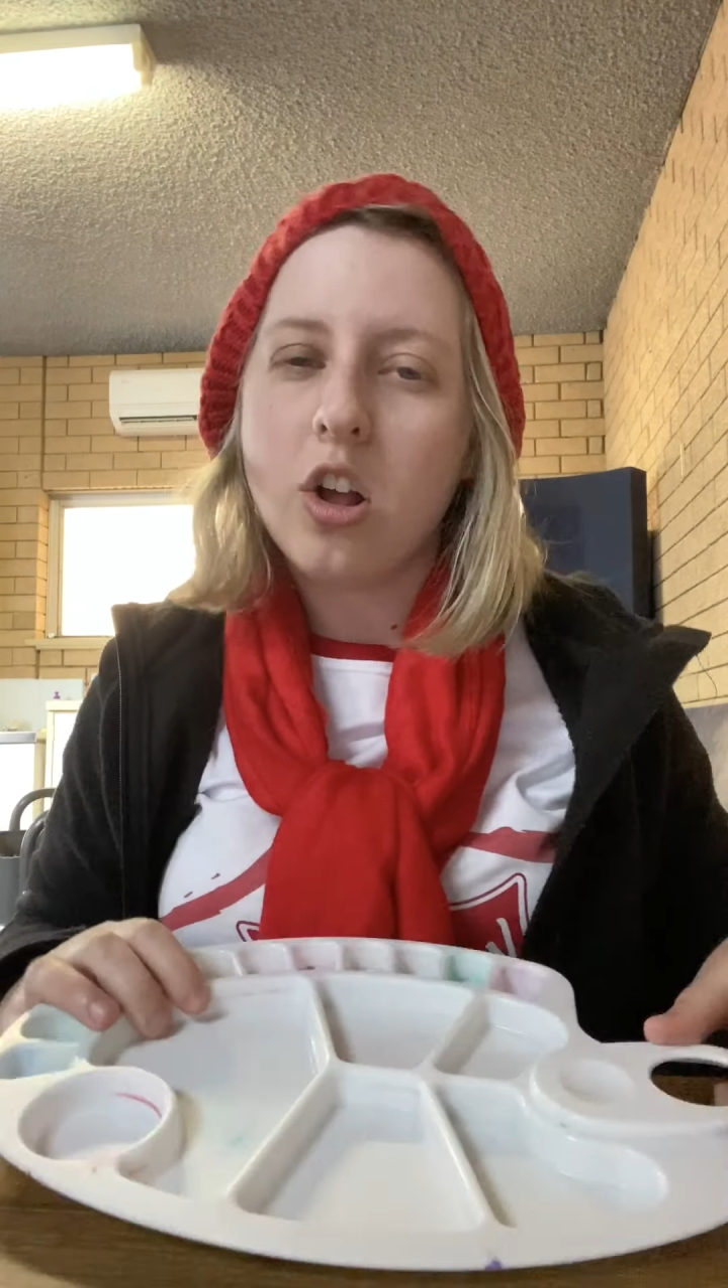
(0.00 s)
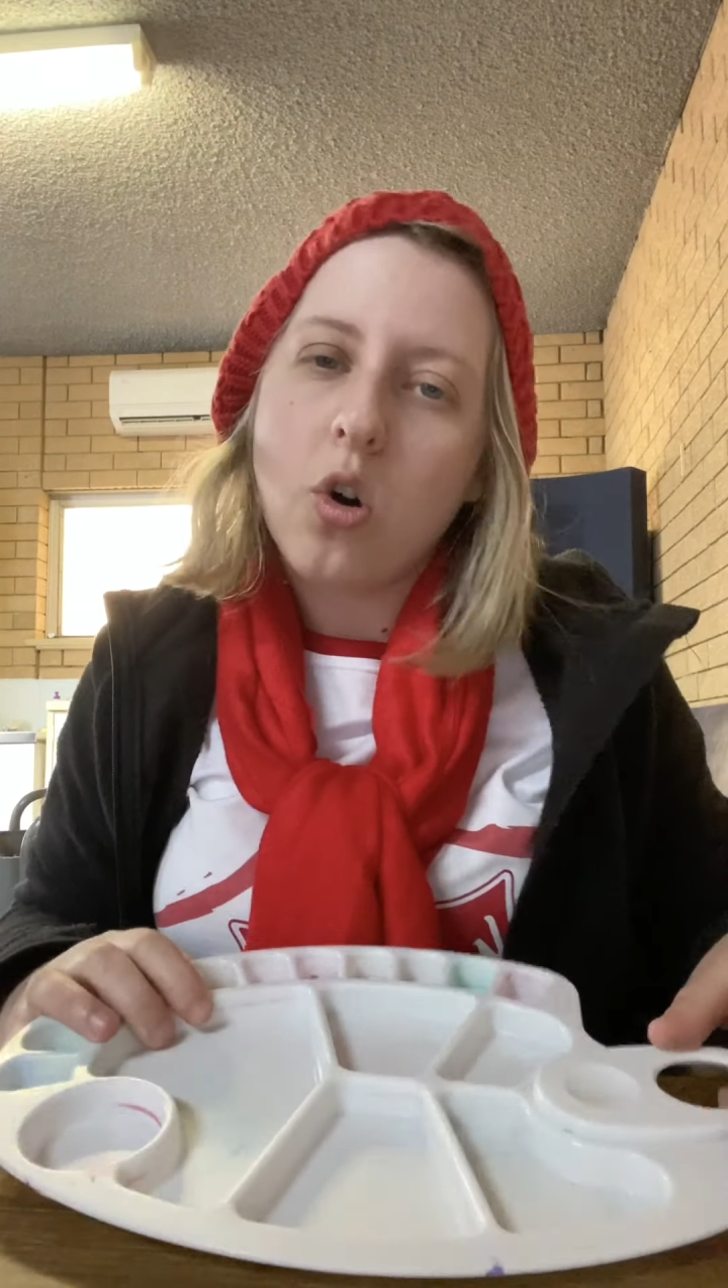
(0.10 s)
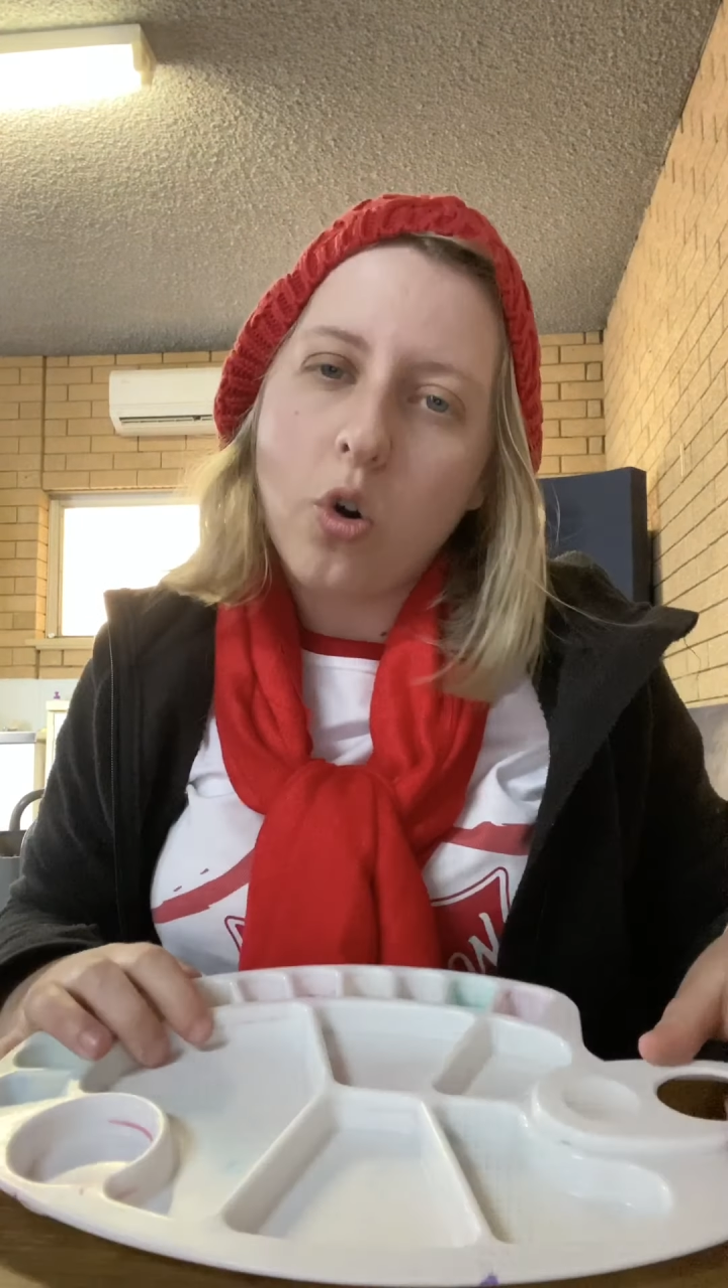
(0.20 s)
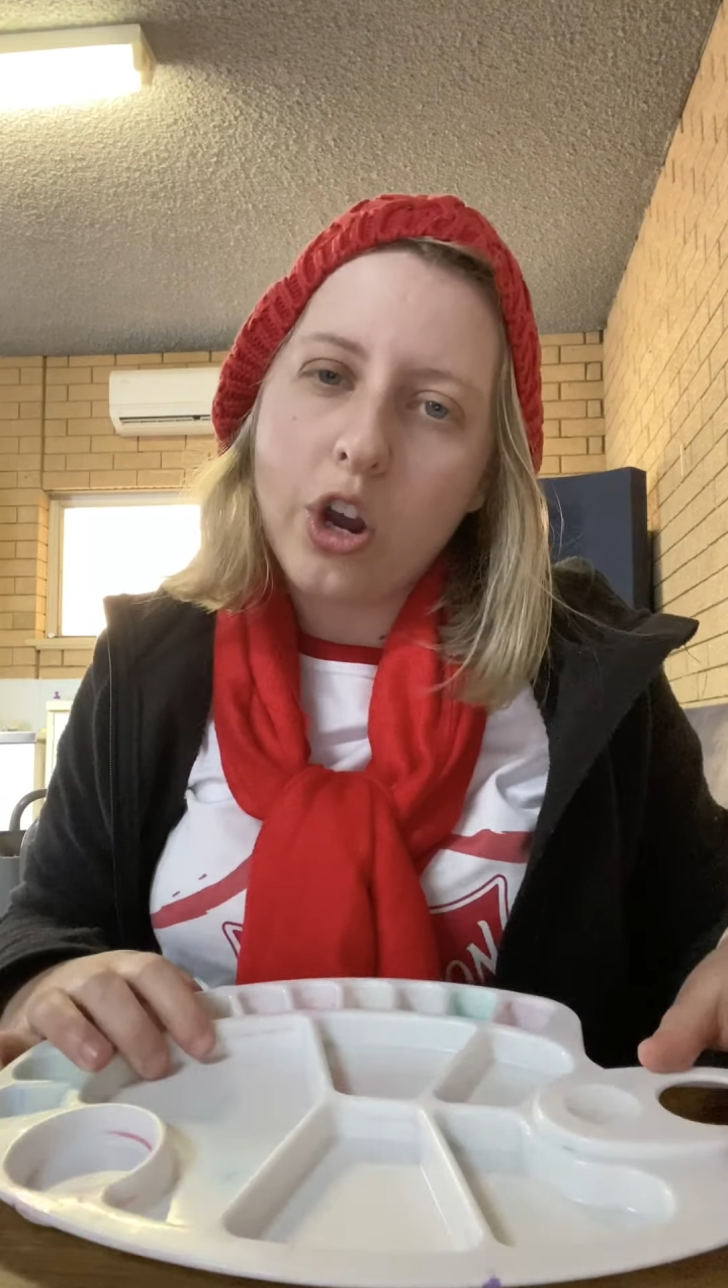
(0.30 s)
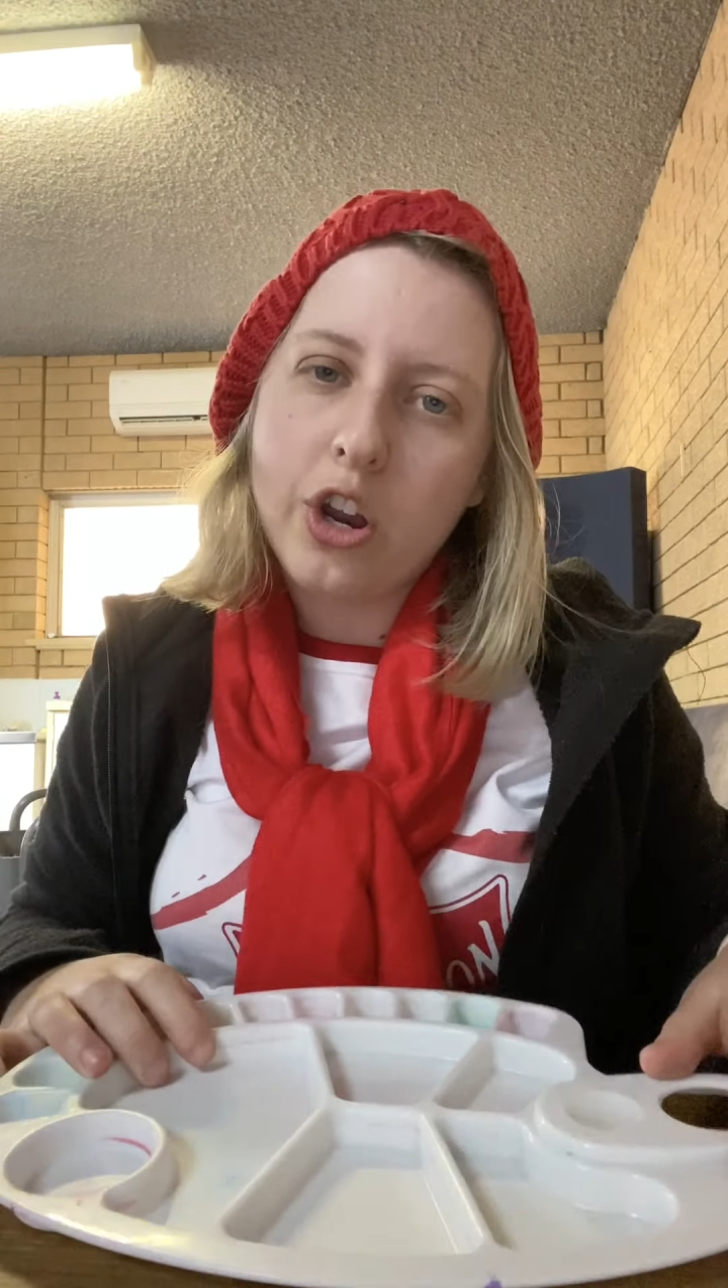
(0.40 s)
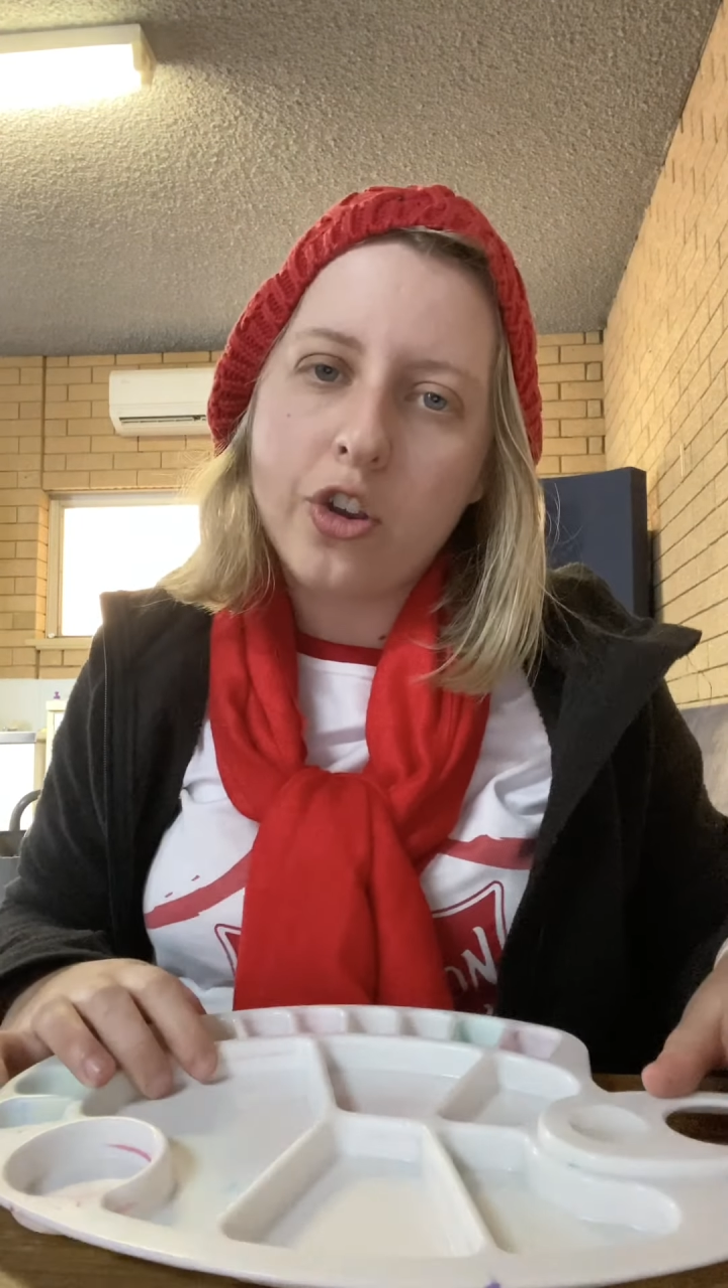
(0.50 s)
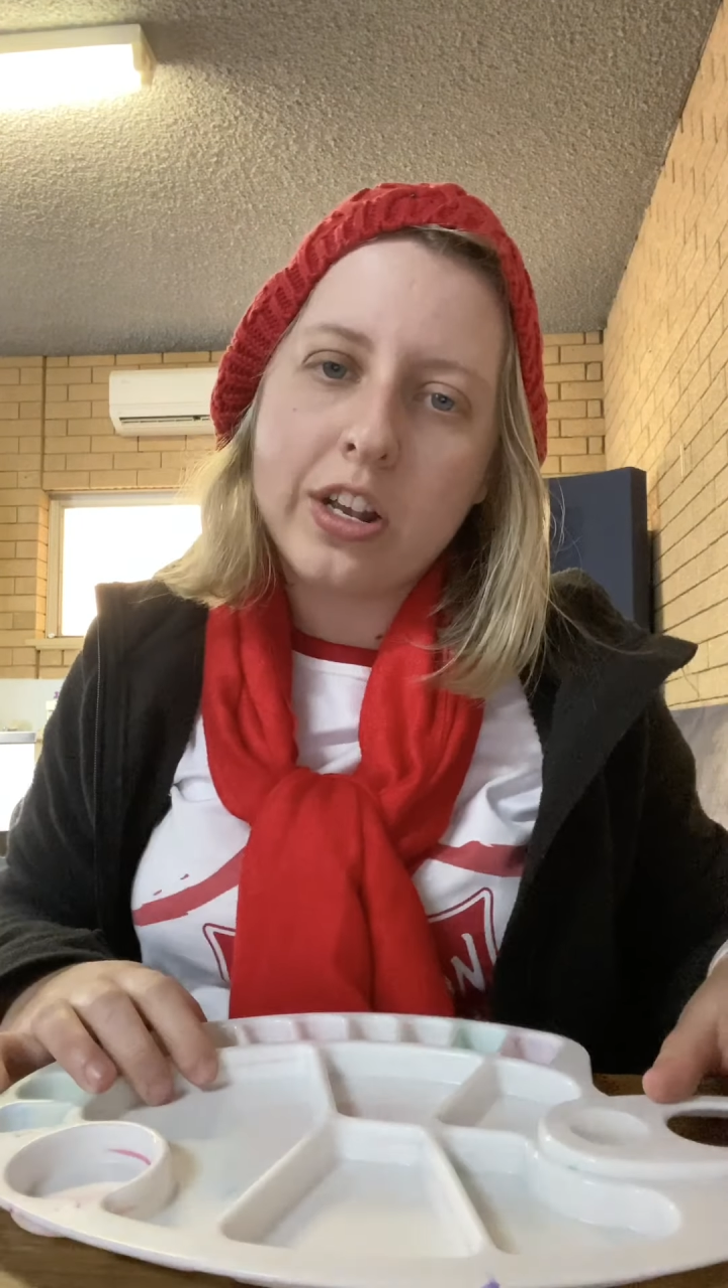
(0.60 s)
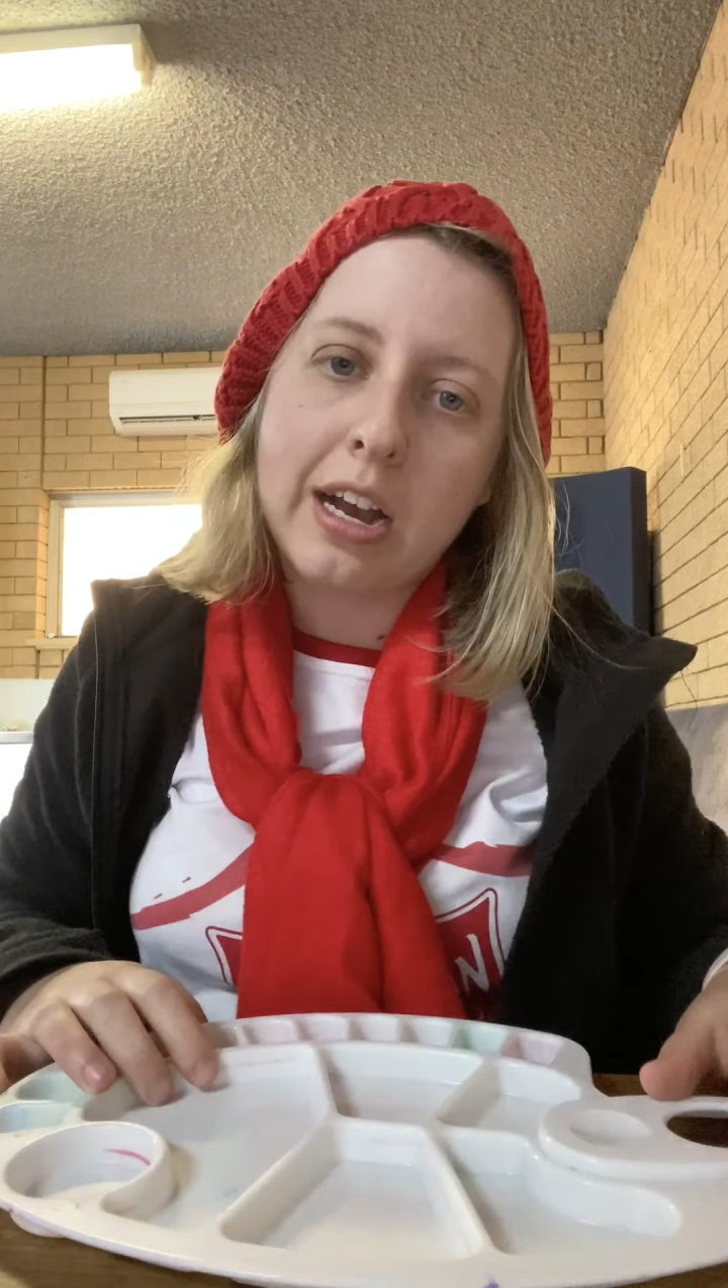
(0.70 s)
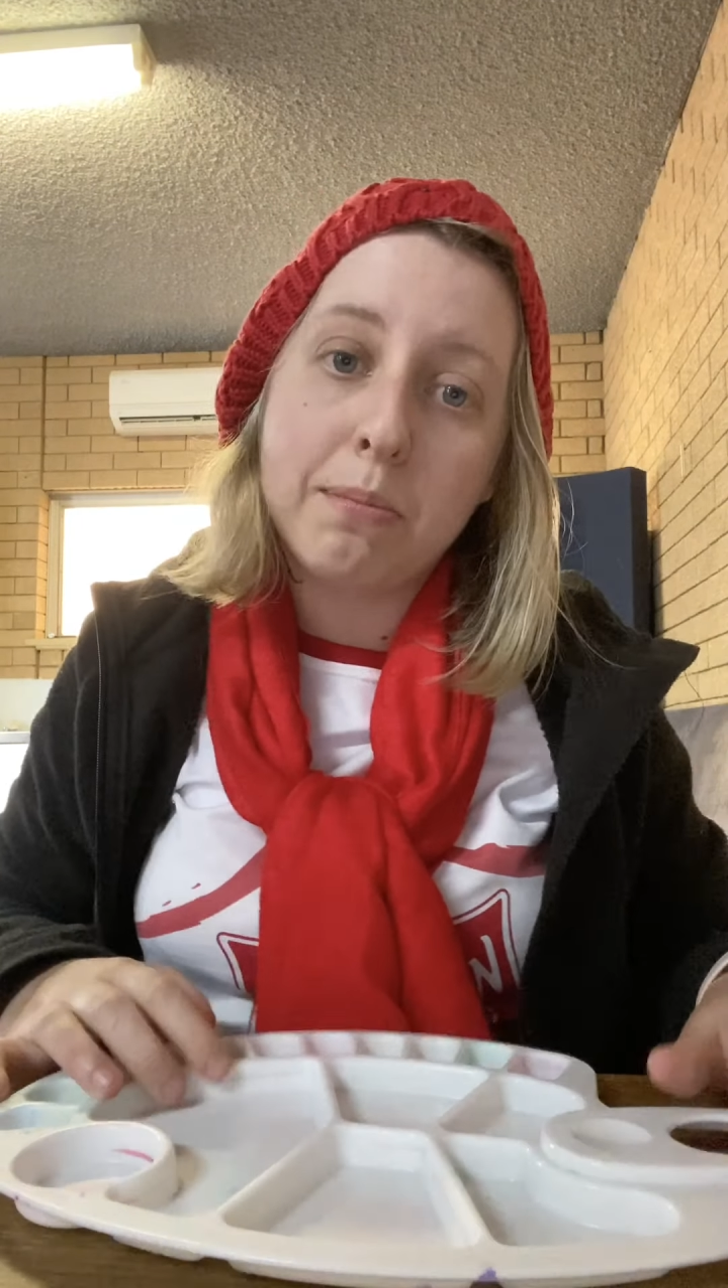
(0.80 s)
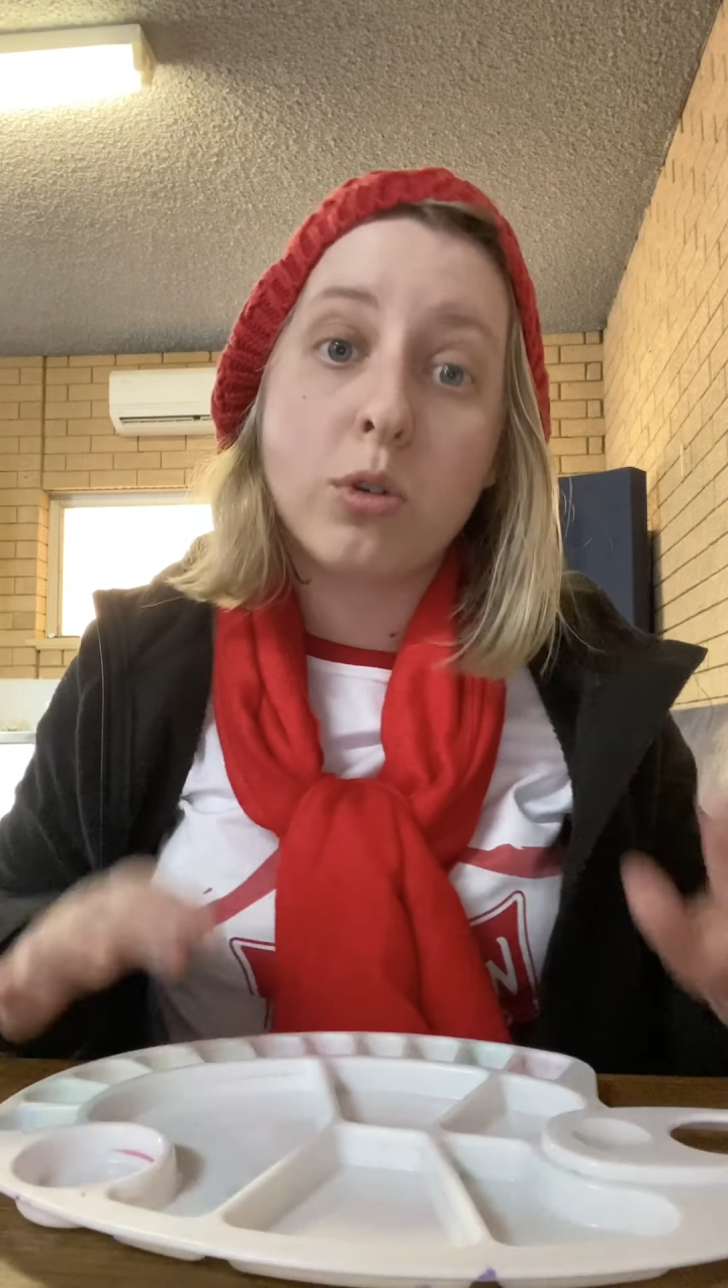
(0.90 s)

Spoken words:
Or you can use cups